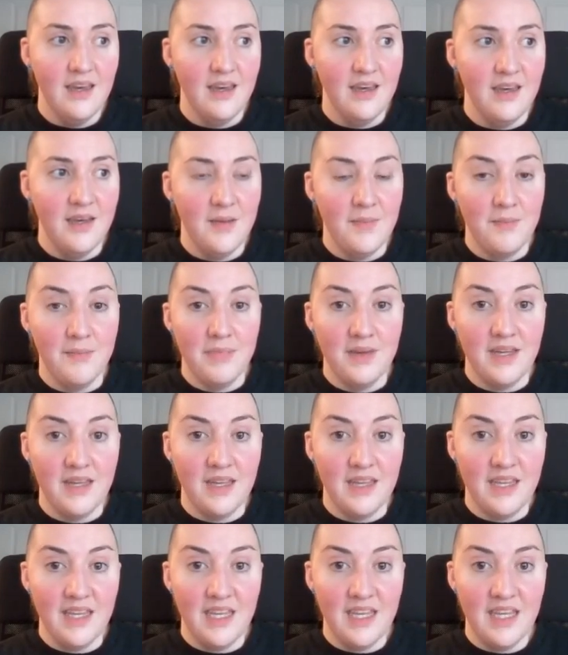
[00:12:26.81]

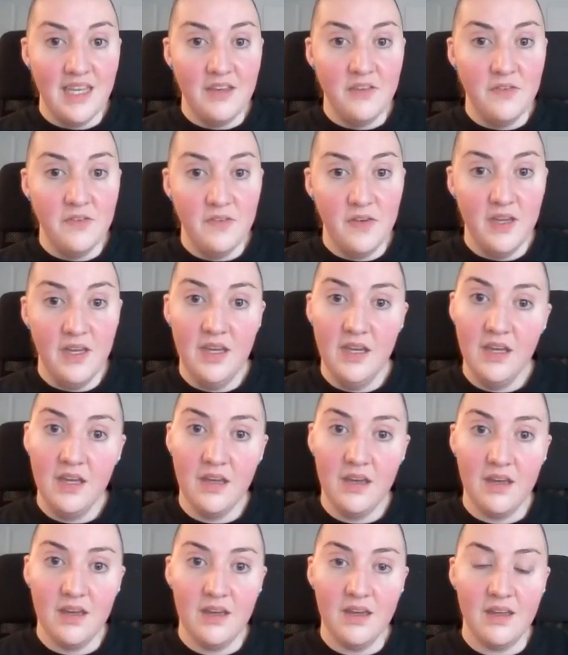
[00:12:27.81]
But if
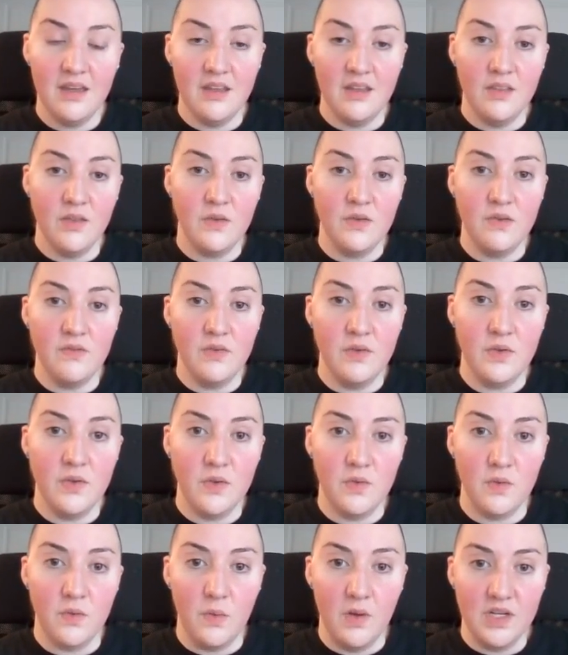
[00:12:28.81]
those of you
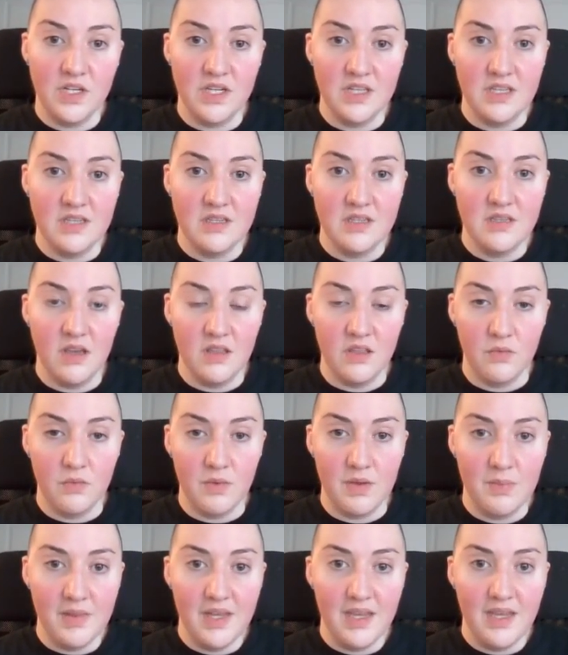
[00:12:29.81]
who are watching this on the
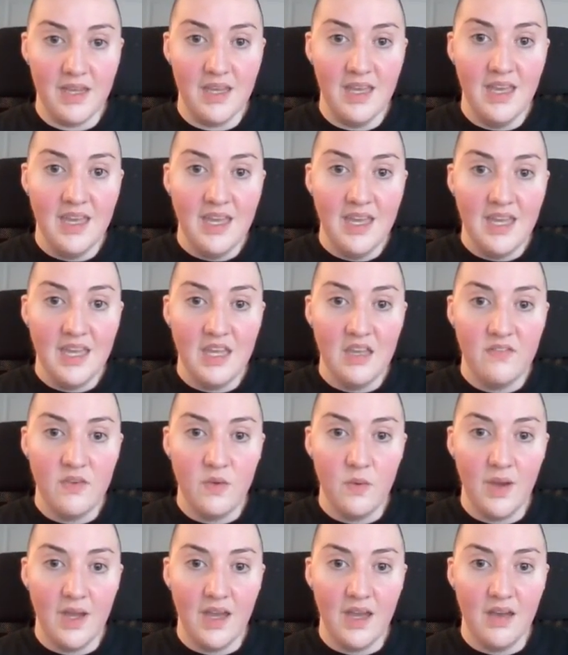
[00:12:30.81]
replay, if
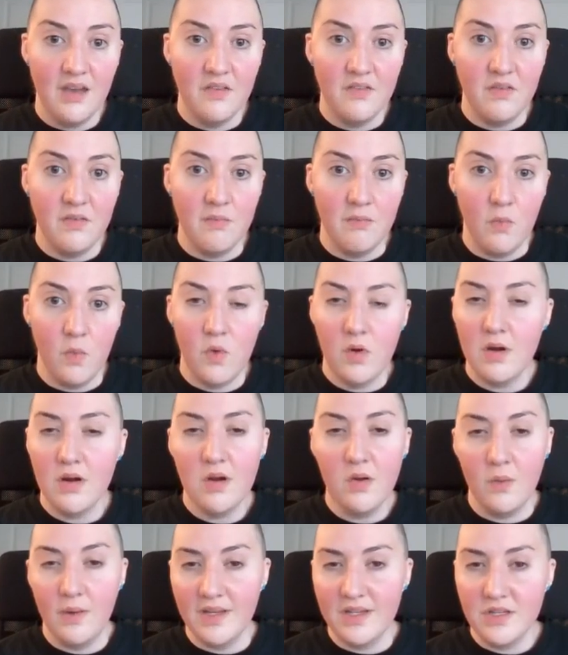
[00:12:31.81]
you have more
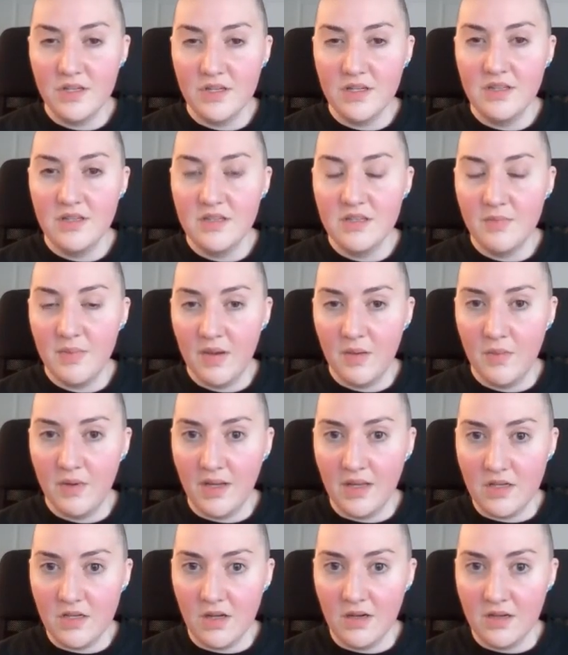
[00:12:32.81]
questions about
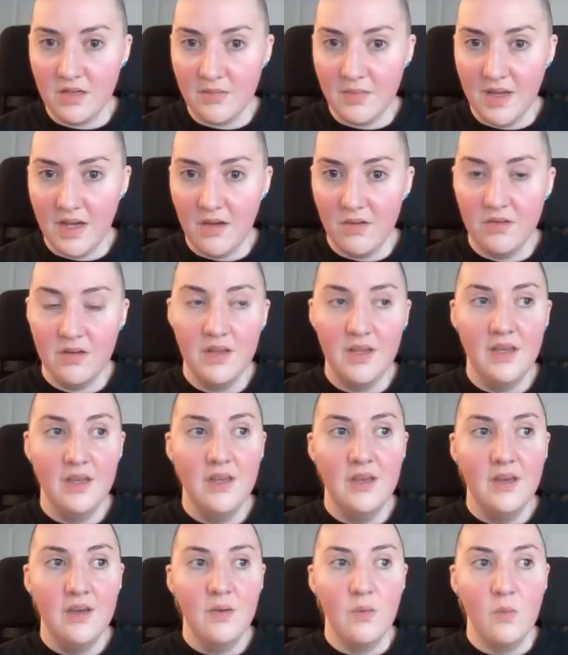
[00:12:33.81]
what I talked about,
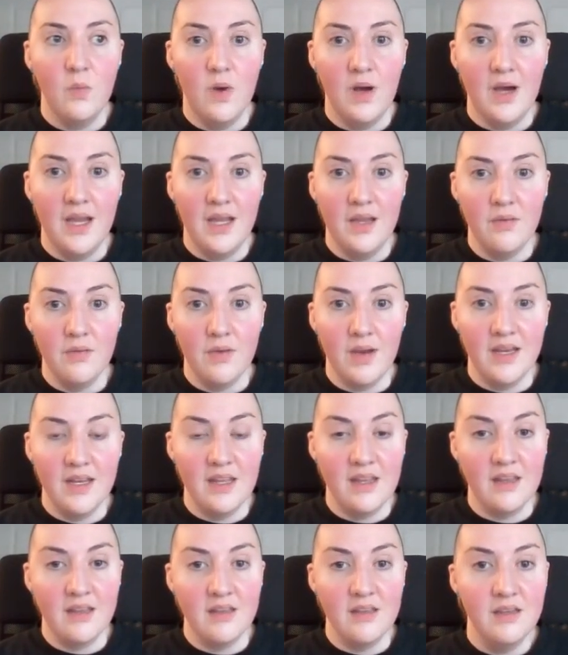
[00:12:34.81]
why
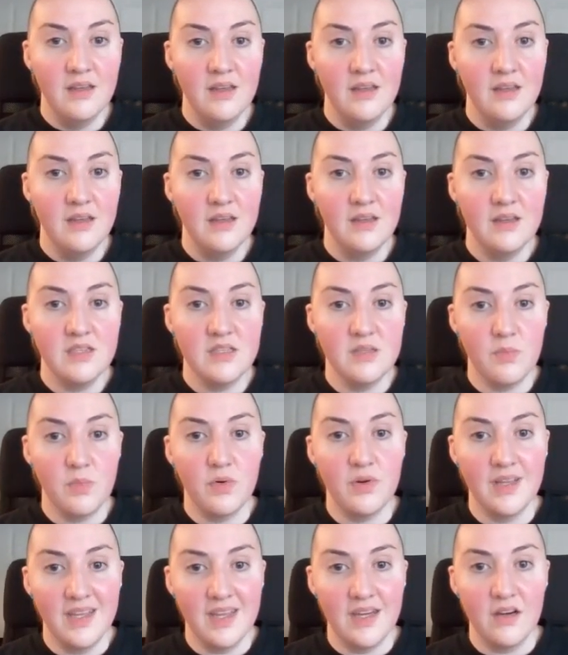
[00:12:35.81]
writing
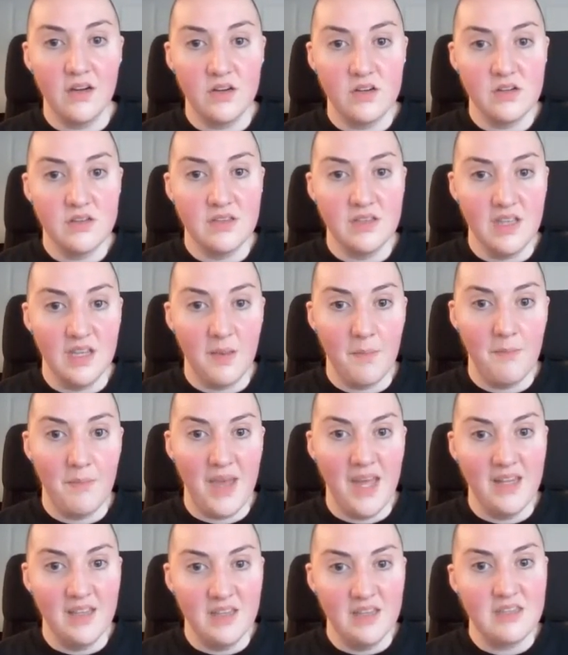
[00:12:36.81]
supporting characters is like
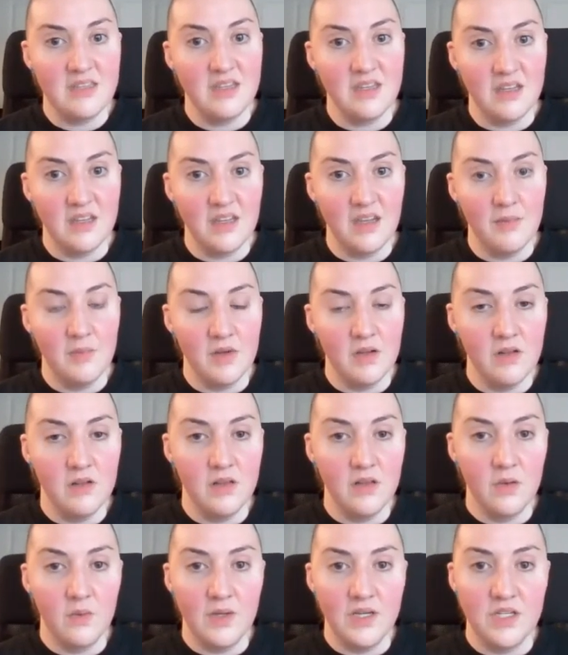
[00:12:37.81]
balancing a
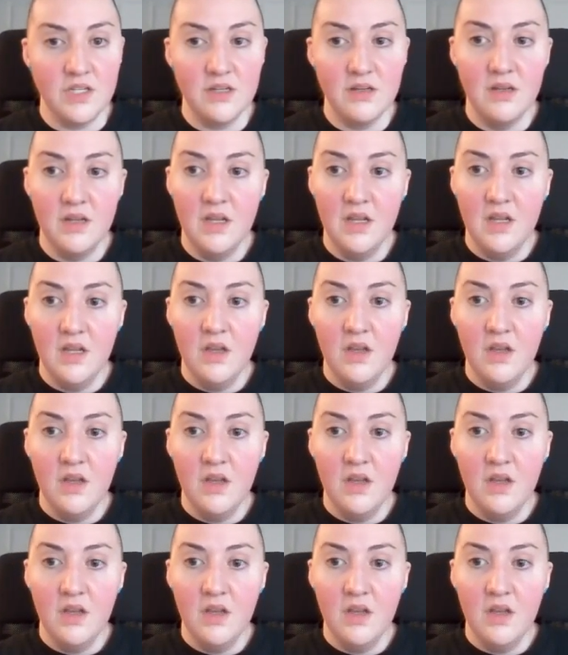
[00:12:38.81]
chemical equation,